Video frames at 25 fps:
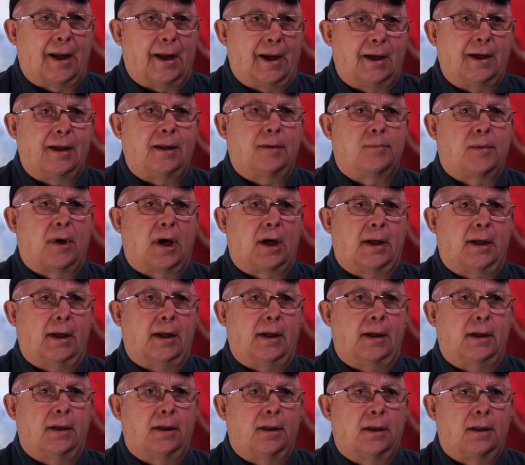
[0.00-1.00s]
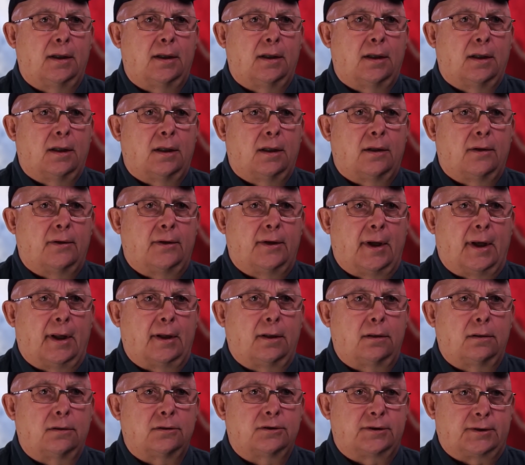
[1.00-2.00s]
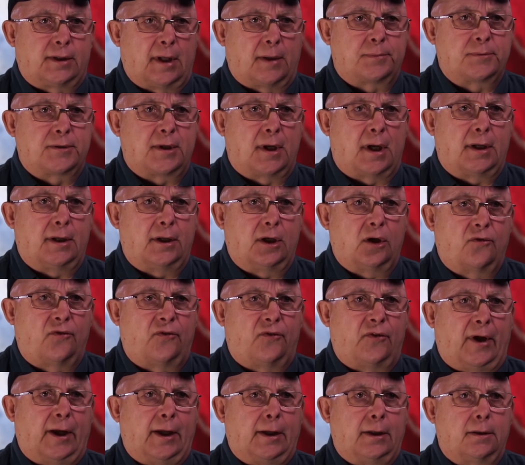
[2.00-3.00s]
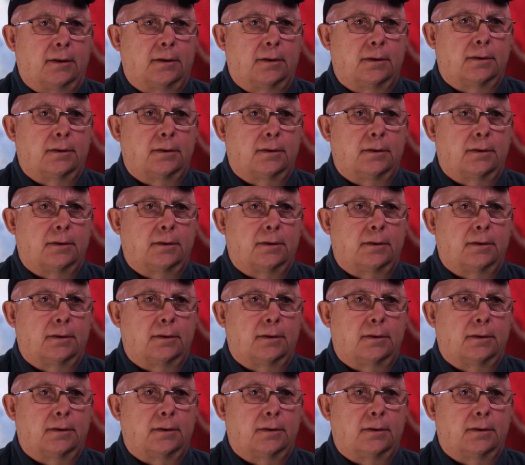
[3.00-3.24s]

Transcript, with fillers: anybody that steps on your feet.